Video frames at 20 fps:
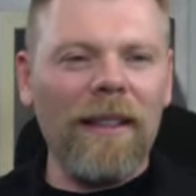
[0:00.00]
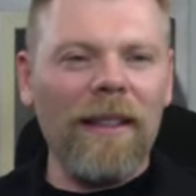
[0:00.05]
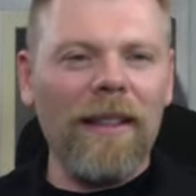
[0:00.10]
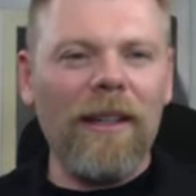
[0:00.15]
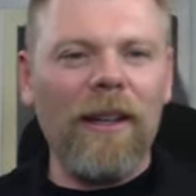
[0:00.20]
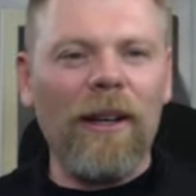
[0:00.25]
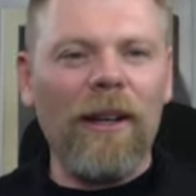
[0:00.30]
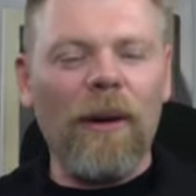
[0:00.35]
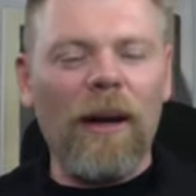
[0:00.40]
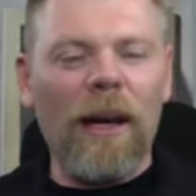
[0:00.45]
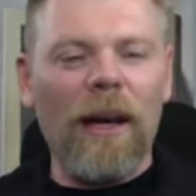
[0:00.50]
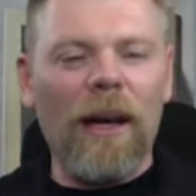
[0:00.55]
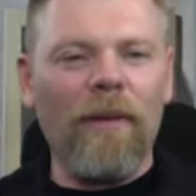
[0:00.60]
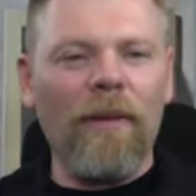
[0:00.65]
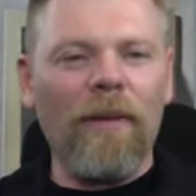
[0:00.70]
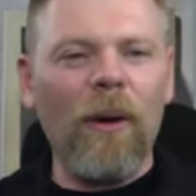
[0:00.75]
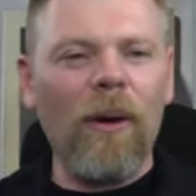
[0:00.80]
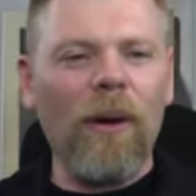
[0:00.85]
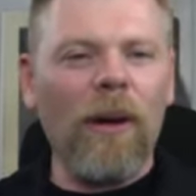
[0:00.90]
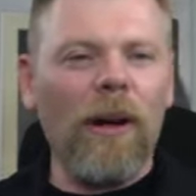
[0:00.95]
A
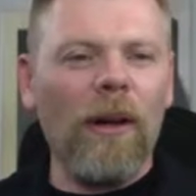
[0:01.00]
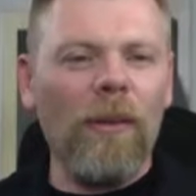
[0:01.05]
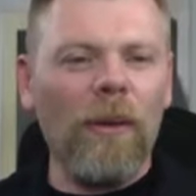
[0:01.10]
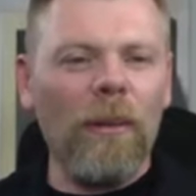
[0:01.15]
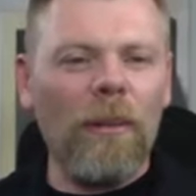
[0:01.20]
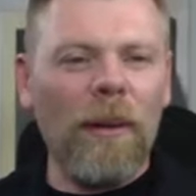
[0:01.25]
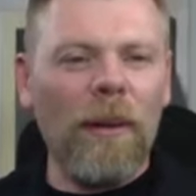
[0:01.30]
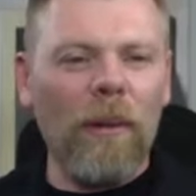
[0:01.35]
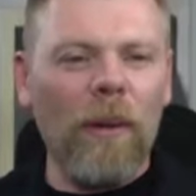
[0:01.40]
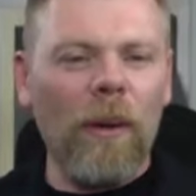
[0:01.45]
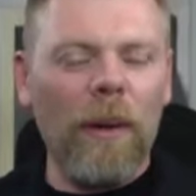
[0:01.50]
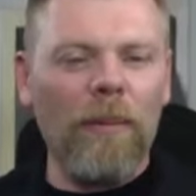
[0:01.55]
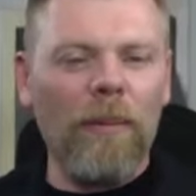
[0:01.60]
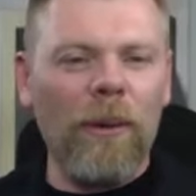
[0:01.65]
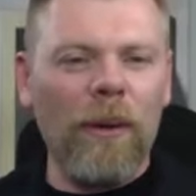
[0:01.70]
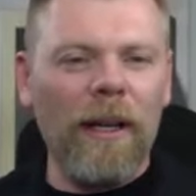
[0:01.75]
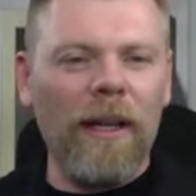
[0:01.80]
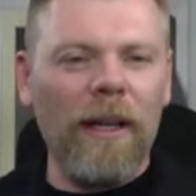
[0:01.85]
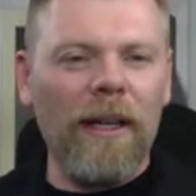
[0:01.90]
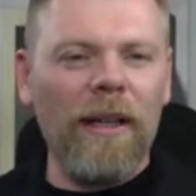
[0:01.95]
phone call would be 1
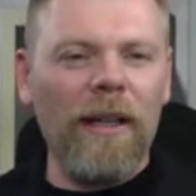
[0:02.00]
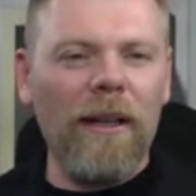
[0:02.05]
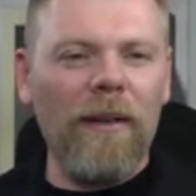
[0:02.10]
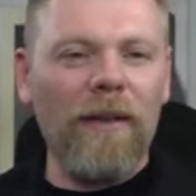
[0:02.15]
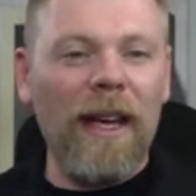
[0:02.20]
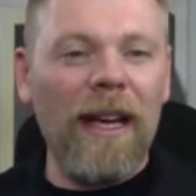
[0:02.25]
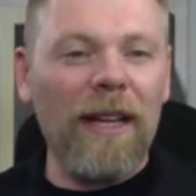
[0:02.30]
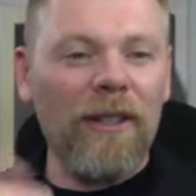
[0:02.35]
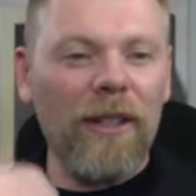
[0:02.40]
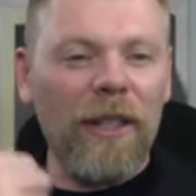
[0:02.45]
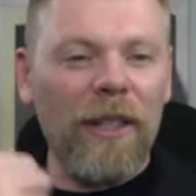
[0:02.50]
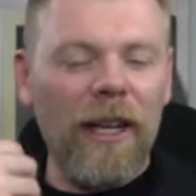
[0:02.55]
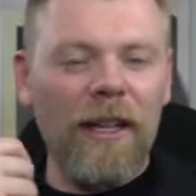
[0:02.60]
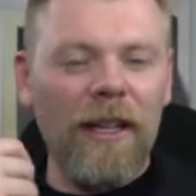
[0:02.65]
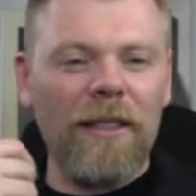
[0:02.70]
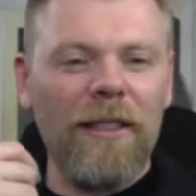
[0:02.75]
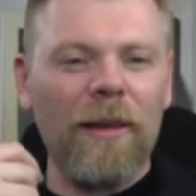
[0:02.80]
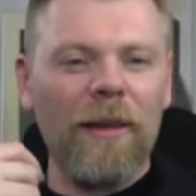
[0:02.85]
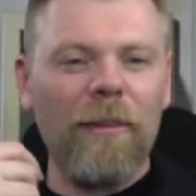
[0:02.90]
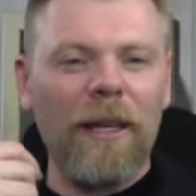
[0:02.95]
point. If he actually
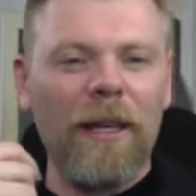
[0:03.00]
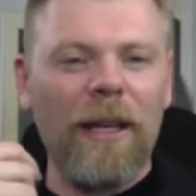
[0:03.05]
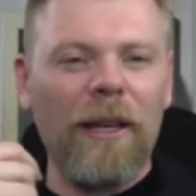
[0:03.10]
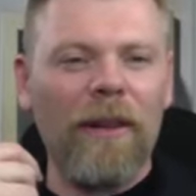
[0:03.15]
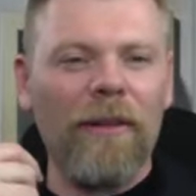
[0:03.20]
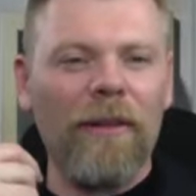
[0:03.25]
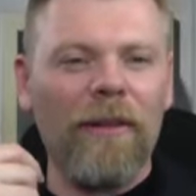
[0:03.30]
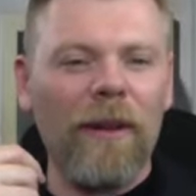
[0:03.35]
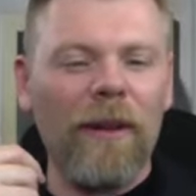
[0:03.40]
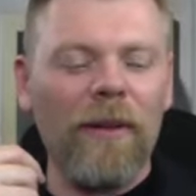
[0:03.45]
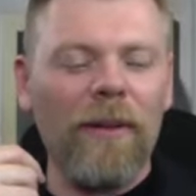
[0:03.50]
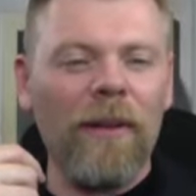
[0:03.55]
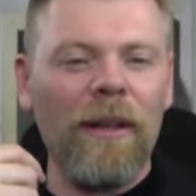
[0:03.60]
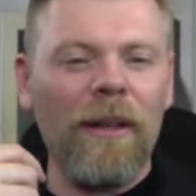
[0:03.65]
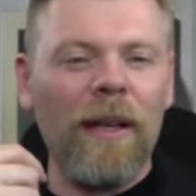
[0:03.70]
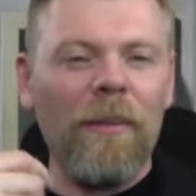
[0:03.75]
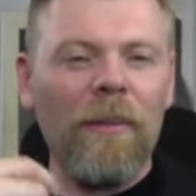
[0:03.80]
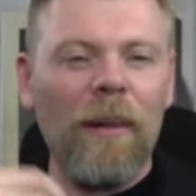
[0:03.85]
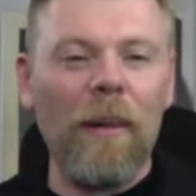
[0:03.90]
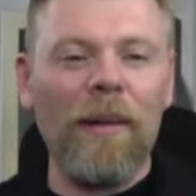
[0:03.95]
got somebody on the phone,
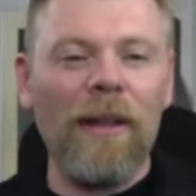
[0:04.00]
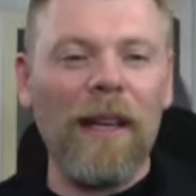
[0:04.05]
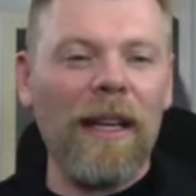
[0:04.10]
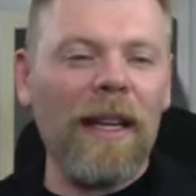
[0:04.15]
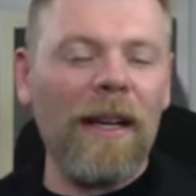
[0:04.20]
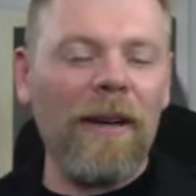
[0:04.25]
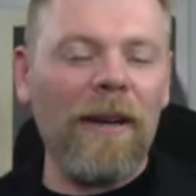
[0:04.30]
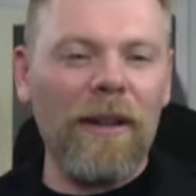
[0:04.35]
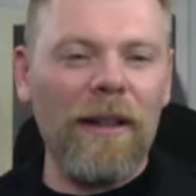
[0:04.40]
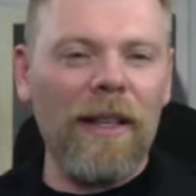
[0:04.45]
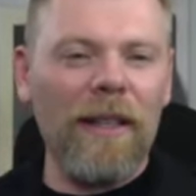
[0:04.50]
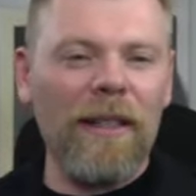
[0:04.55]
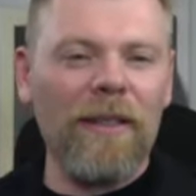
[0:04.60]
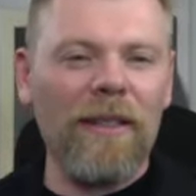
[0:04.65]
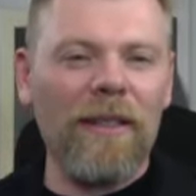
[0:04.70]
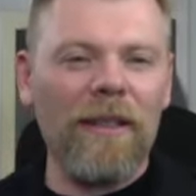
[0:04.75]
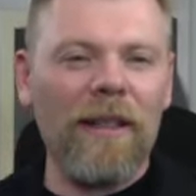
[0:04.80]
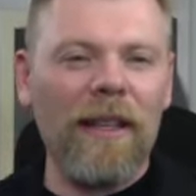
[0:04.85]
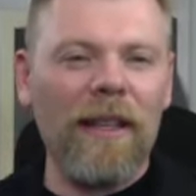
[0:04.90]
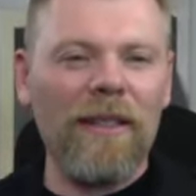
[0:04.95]
maybe that counted
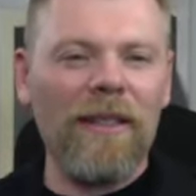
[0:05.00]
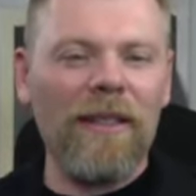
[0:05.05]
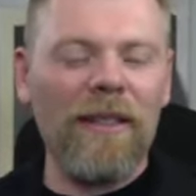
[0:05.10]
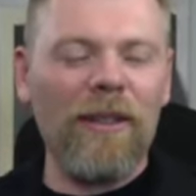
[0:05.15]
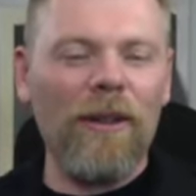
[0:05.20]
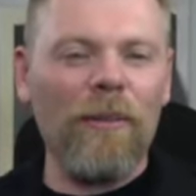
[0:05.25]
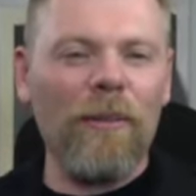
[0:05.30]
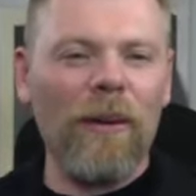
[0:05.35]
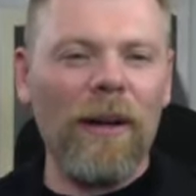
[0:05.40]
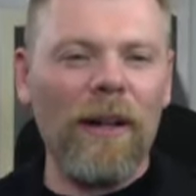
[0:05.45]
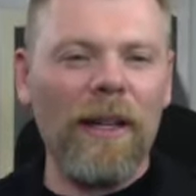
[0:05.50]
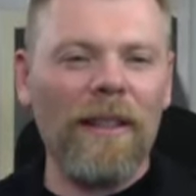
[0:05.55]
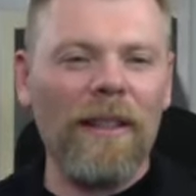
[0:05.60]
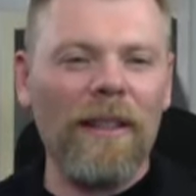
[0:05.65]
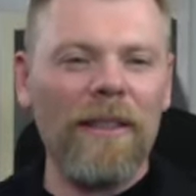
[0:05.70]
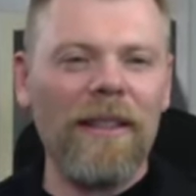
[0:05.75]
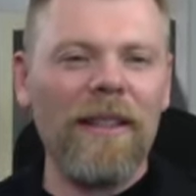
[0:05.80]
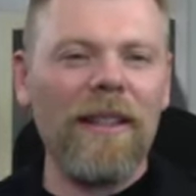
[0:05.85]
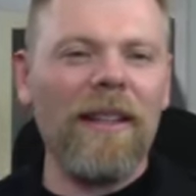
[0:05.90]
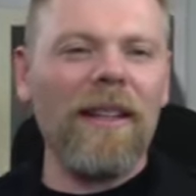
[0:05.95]
as 2
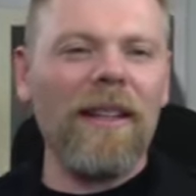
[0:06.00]
points.